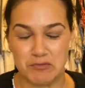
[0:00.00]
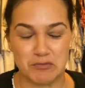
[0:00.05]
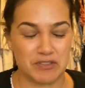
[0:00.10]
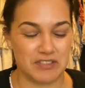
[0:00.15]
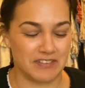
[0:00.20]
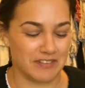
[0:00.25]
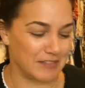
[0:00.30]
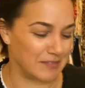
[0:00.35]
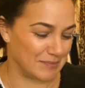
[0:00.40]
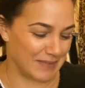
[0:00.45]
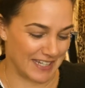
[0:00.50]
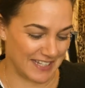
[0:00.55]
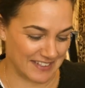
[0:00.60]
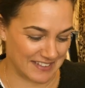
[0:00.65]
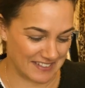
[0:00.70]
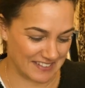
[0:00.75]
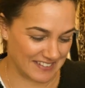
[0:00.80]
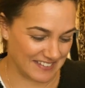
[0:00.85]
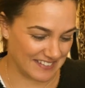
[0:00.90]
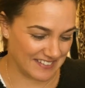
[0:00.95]
would not
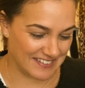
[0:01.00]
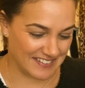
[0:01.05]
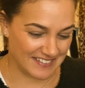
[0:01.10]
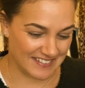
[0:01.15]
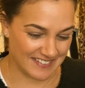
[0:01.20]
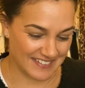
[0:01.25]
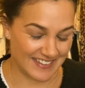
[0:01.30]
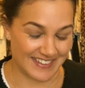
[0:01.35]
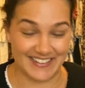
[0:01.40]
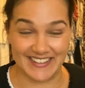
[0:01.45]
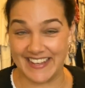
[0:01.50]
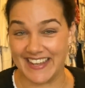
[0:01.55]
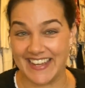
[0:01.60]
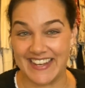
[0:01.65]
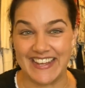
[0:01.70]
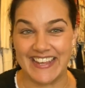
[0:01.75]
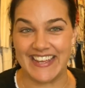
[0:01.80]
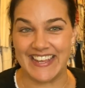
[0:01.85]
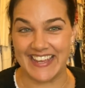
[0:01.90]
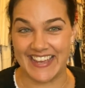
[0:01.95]
make an
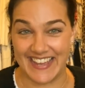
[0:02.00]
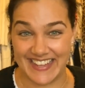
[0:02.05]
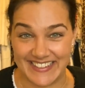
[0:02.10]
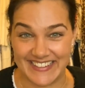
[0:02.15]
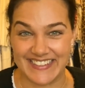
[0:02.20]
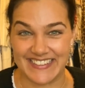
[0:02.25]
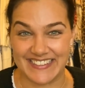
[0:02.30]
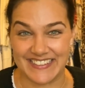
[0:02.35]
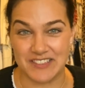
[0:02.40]
any etiquette